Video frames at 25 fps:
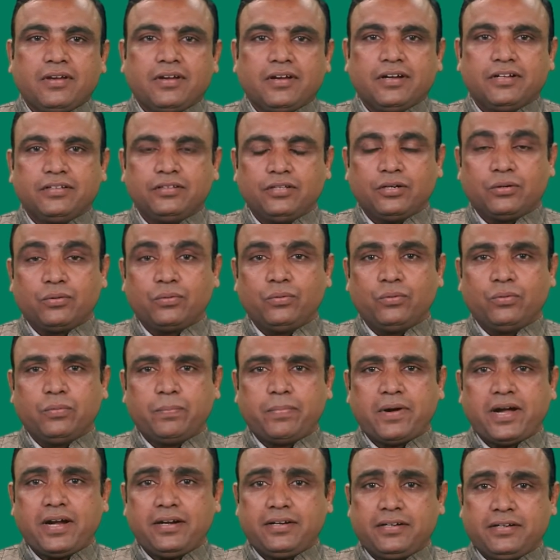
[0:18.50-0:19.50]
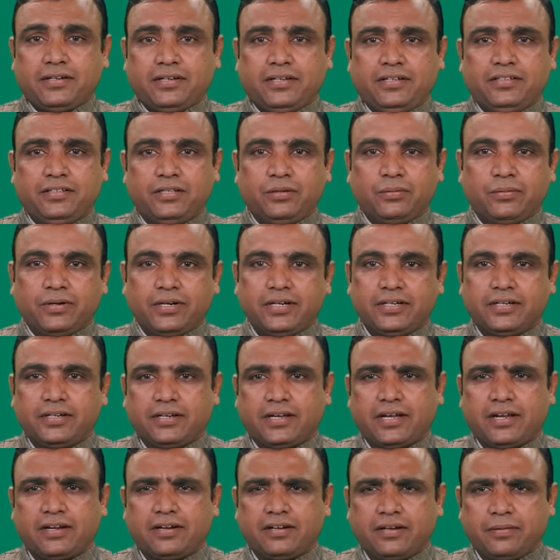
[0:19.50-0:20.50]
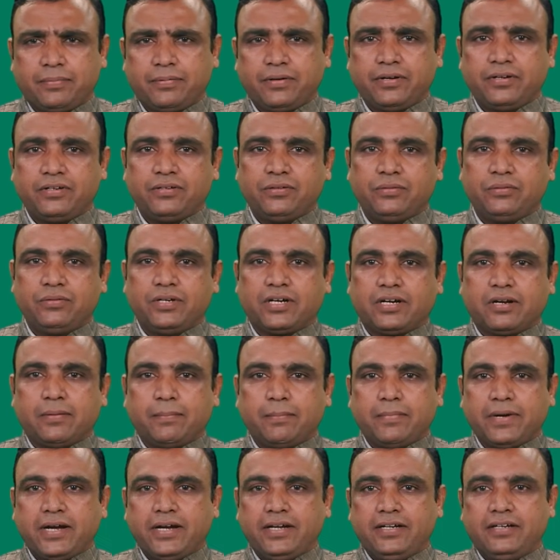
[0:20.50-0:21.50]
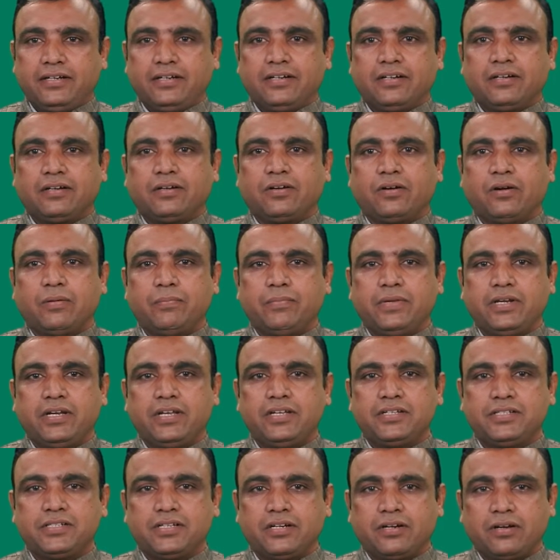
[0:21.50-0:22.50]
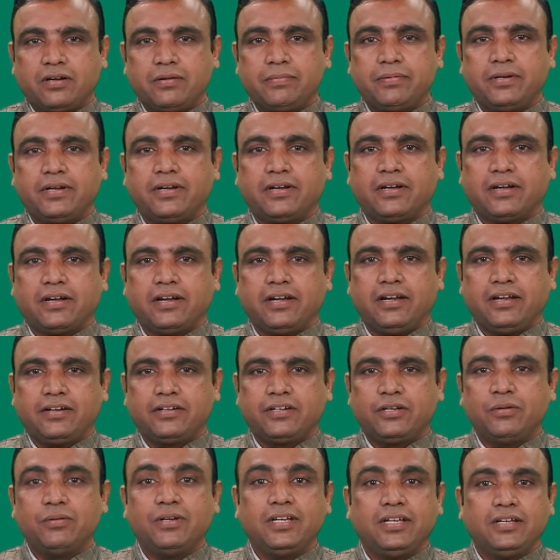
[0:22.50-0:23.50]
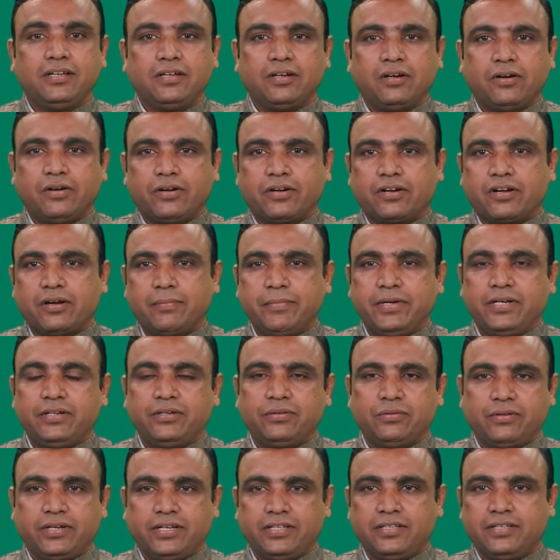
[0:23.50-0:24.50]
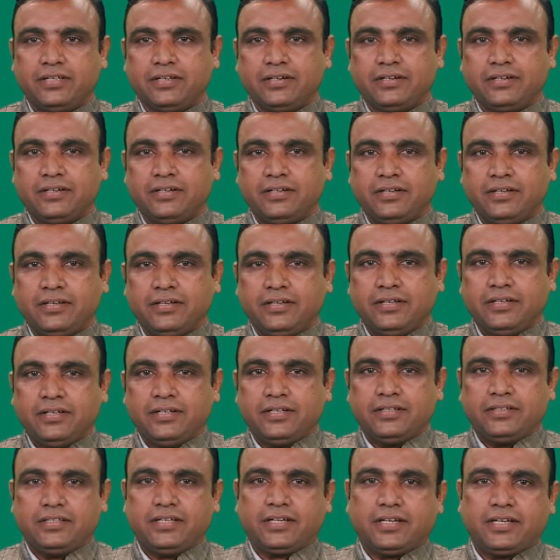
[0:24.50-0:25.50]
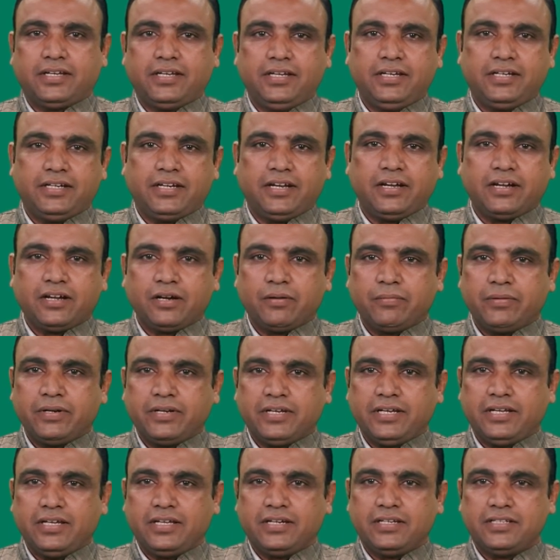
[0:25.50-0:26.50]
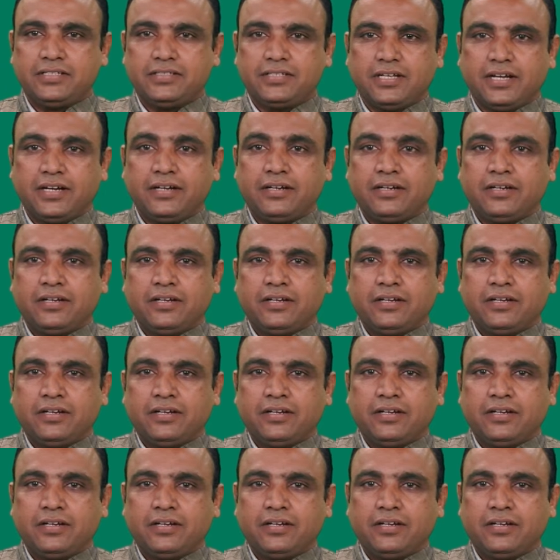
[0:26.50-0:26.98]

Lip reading: The co part in the word can refer to a combined combination of collectively or coming together. The key takeaway here is that